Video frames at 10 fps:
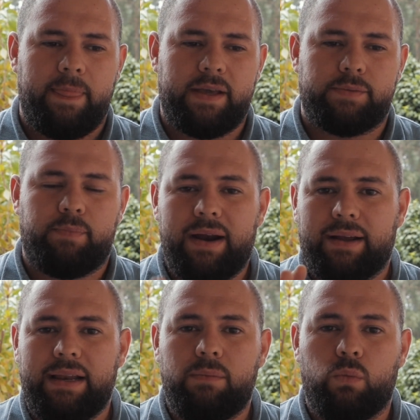
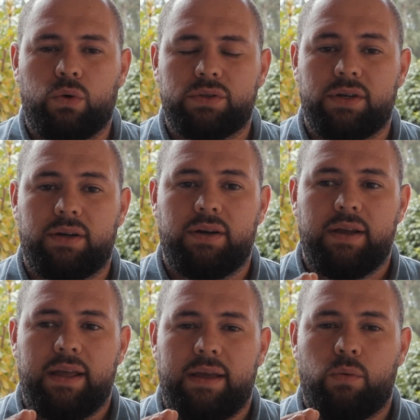Sparkling water
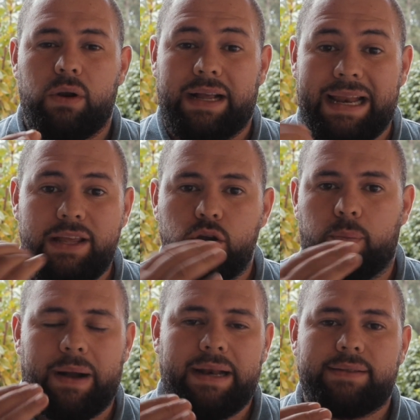will clean your
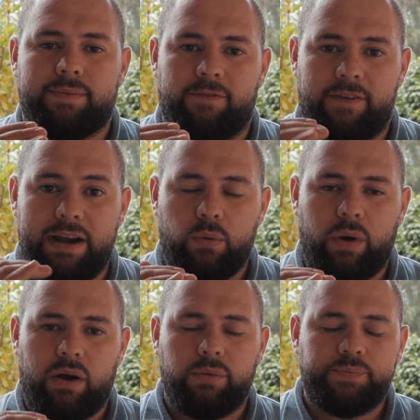palate very
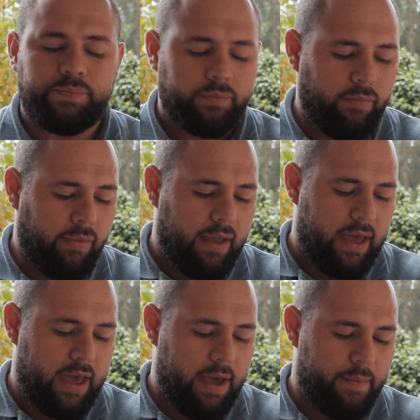well,
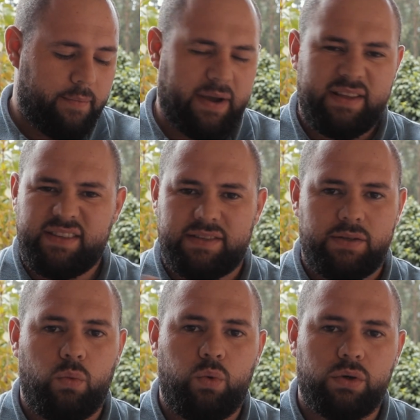but
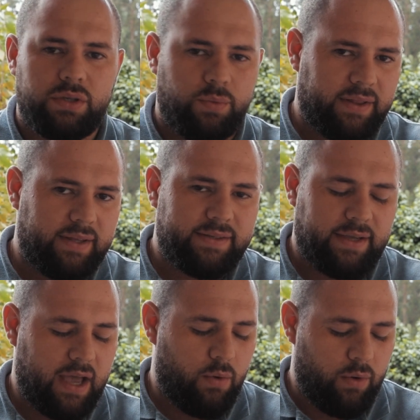still water with this
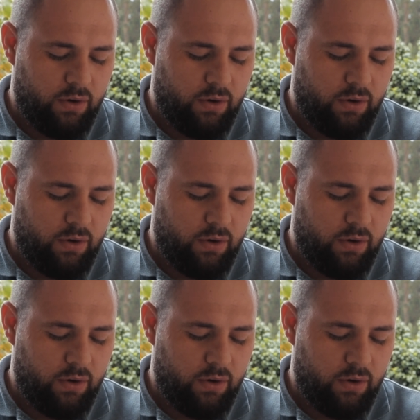cigar will